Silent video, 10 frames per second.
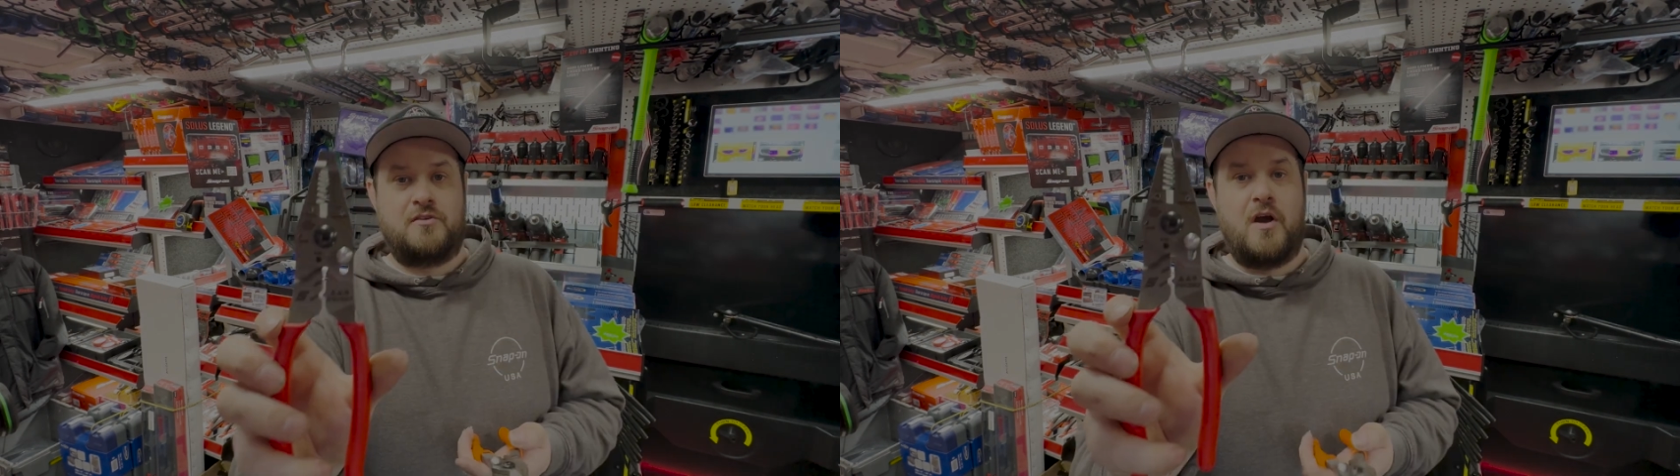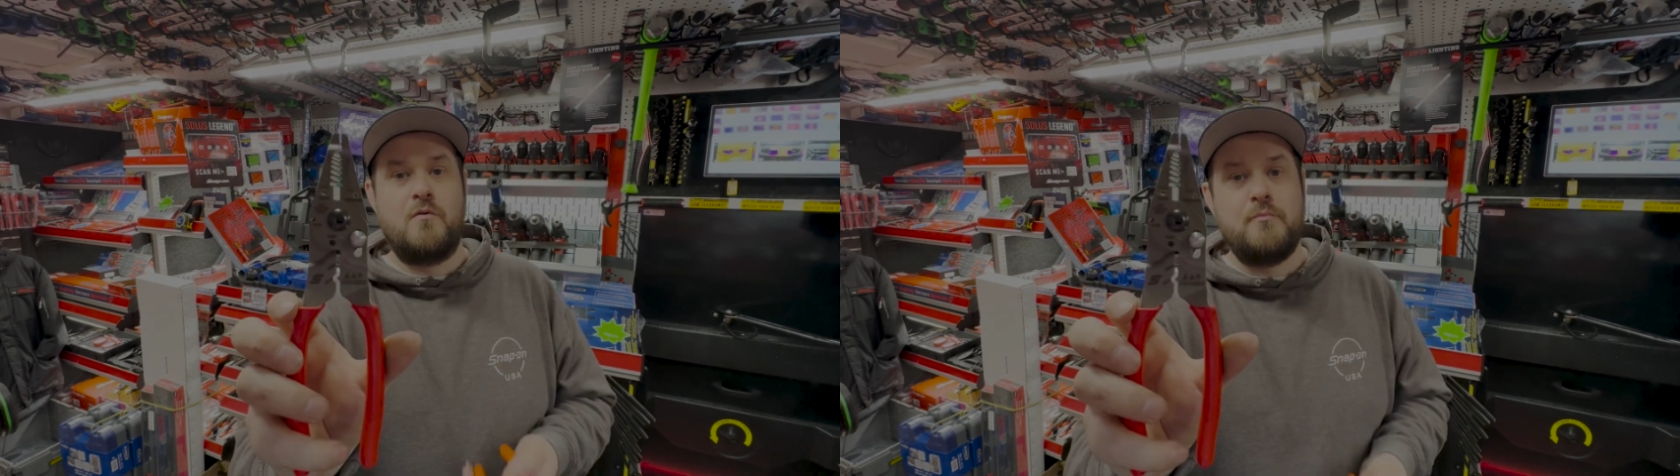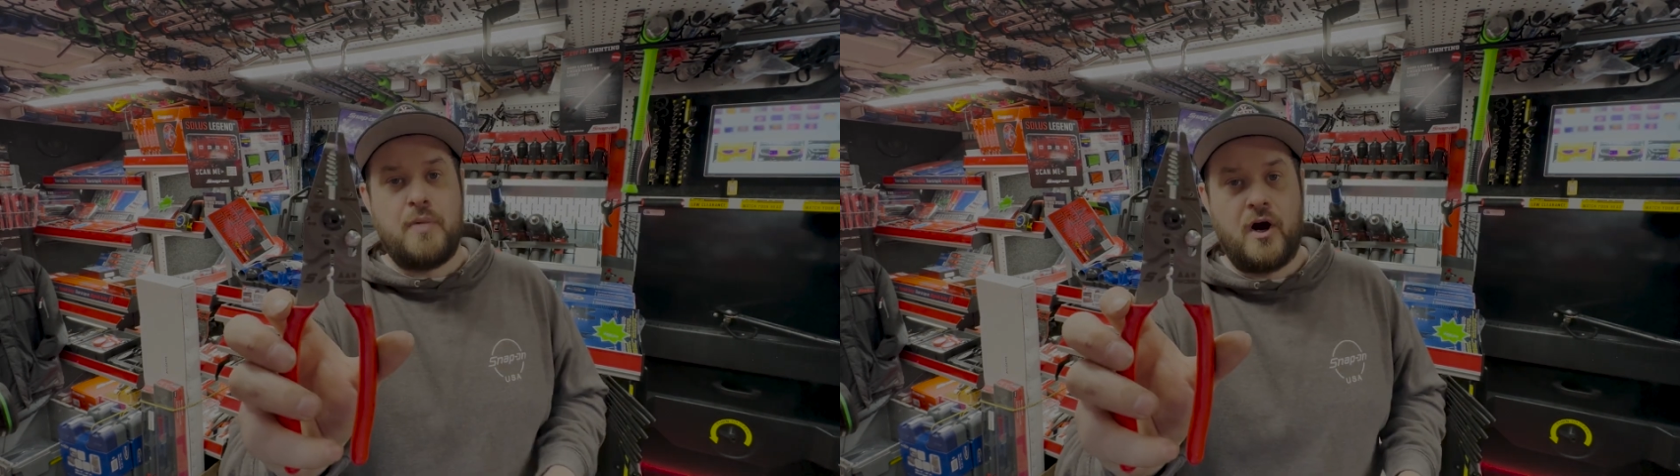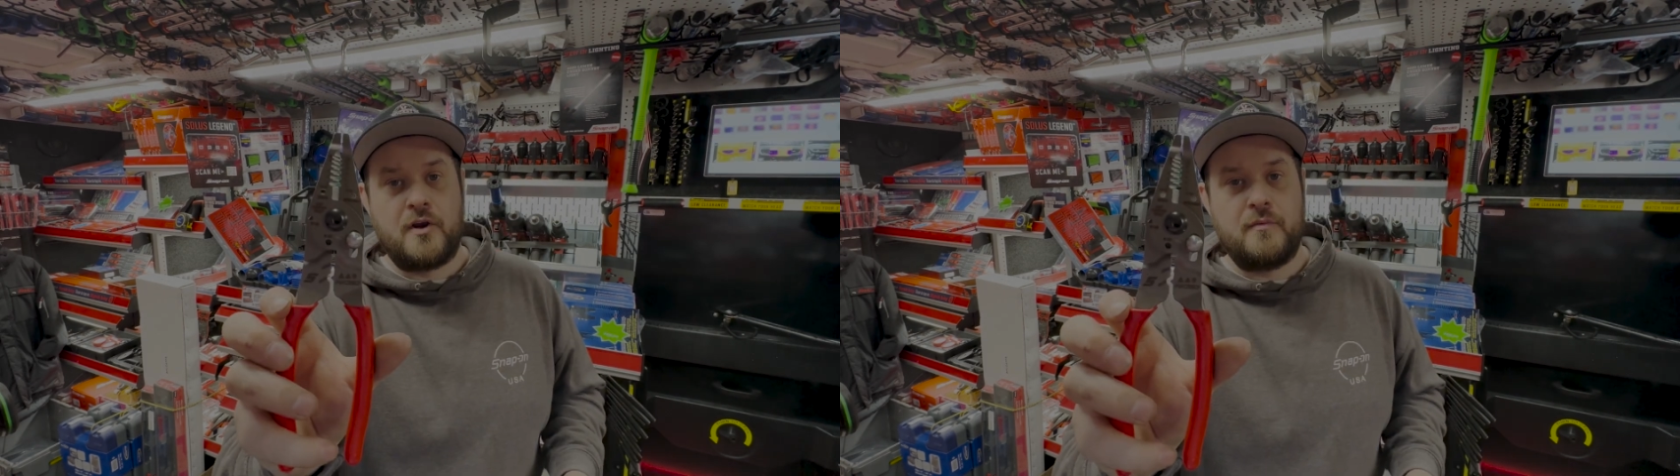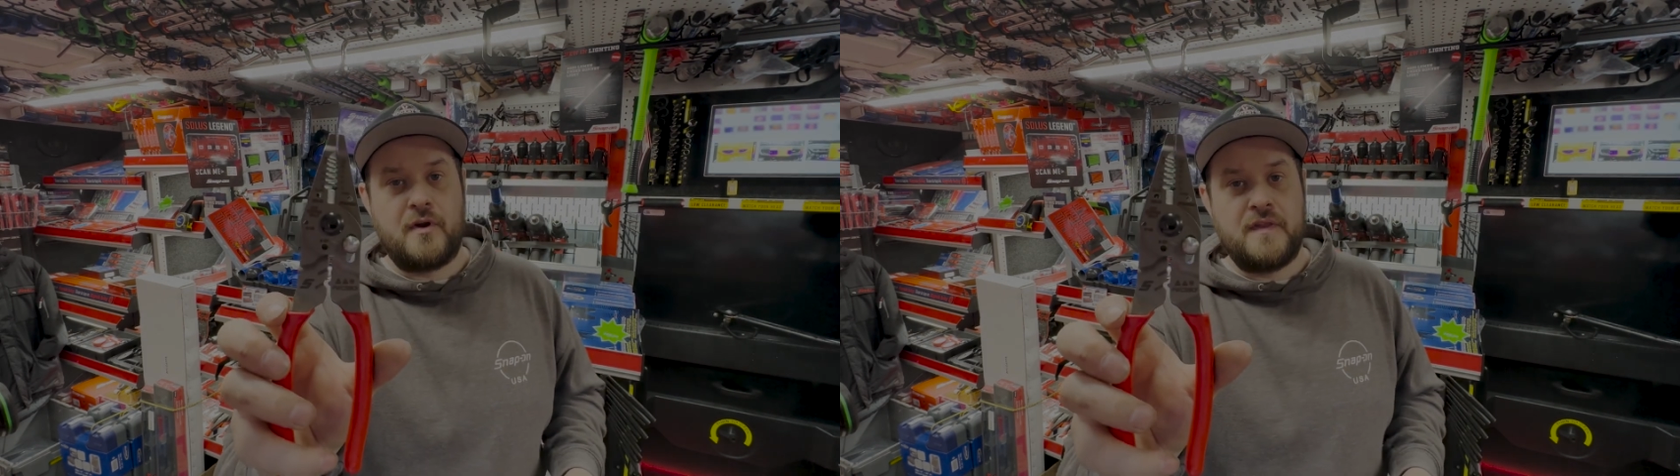So part
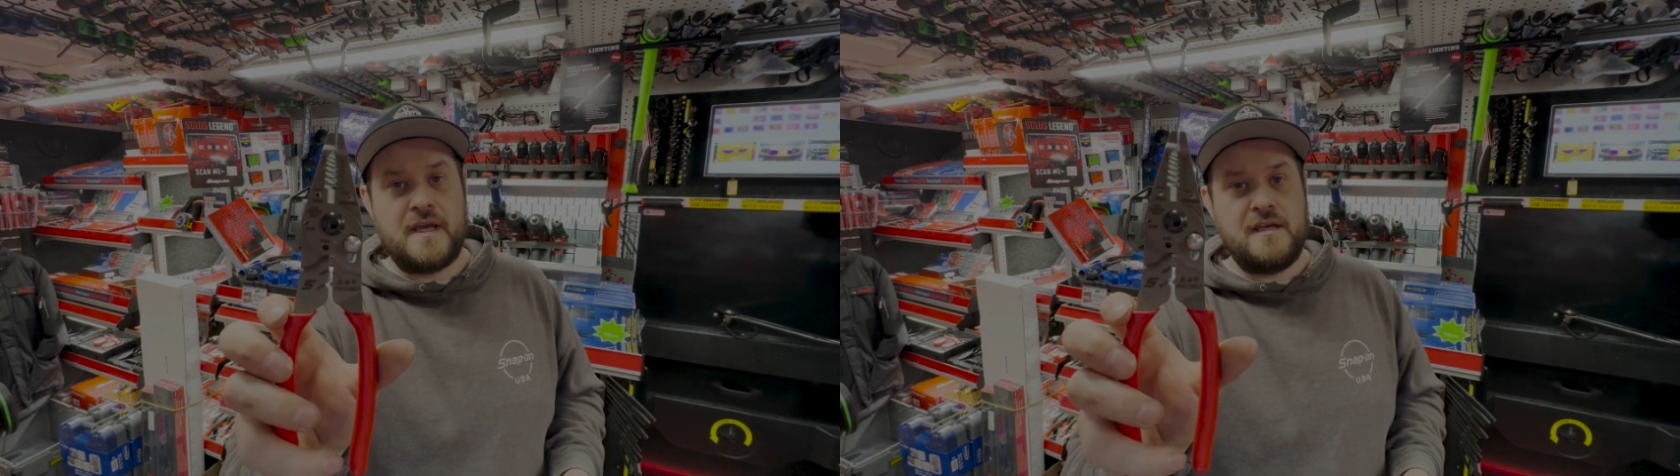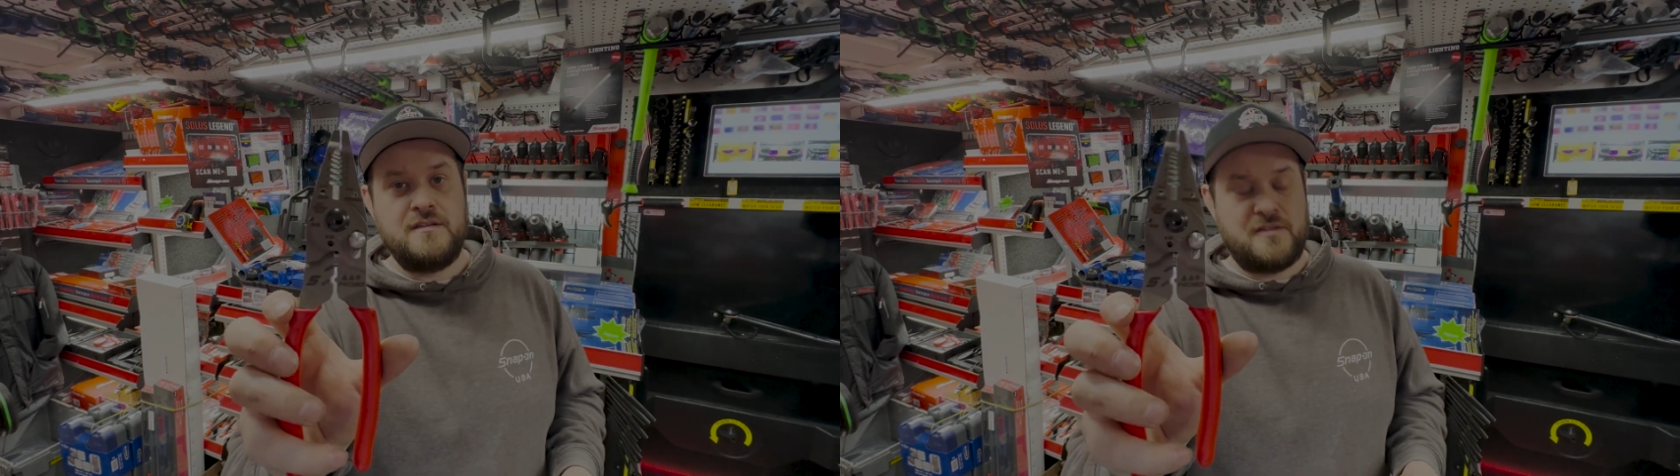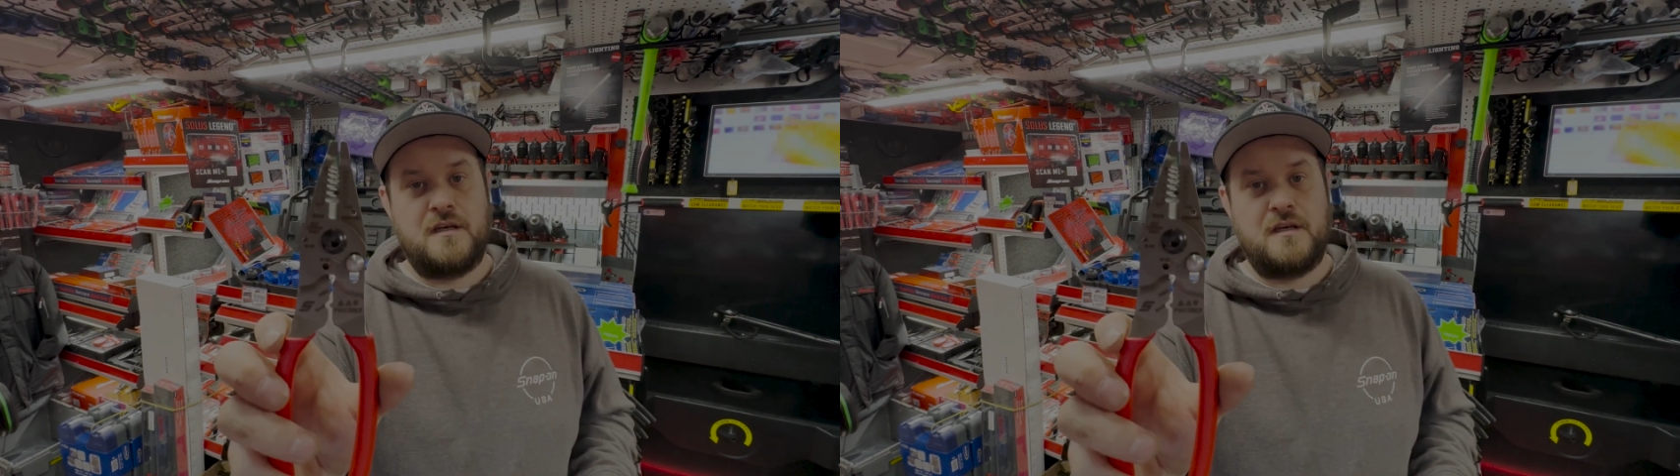number on these